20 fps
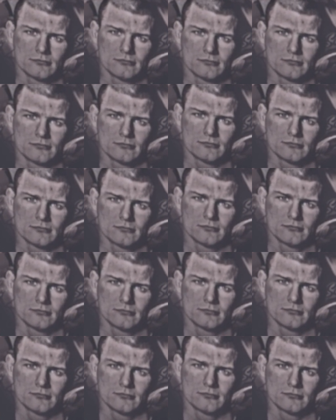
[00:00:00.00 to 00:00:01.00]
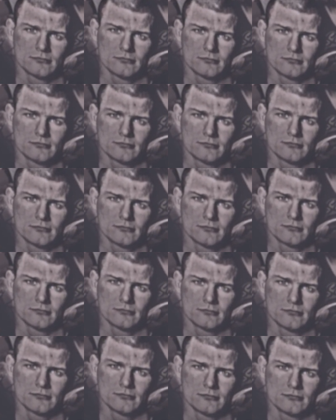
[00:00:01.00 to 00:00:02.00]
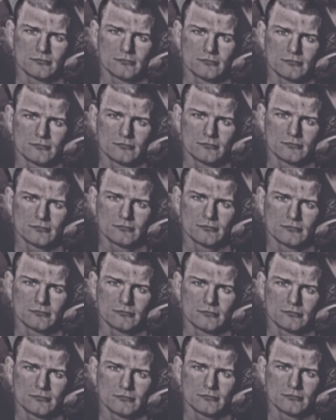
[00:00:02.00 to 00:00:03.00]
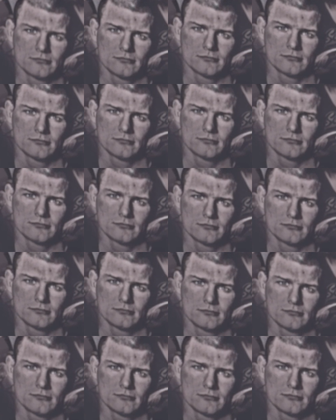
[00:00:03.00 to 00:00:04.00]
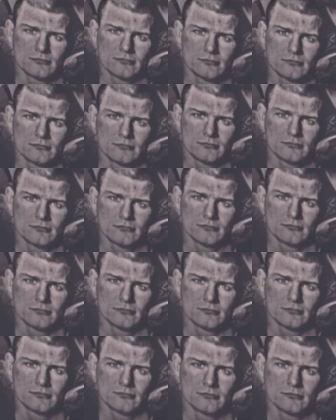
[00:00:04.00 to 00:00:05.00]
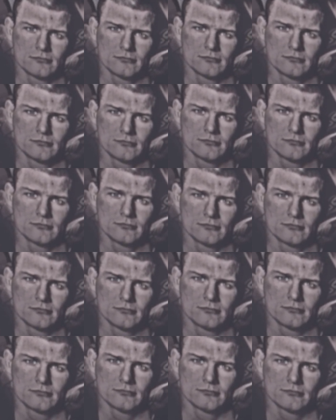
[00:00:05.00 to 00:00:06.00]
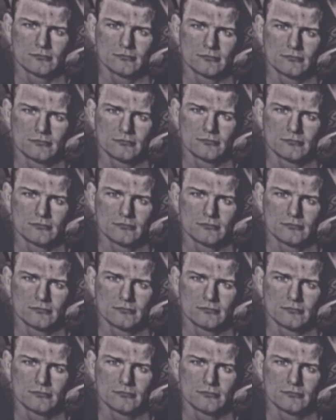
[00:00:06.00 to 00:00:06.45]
No words are spoken by the person on screen.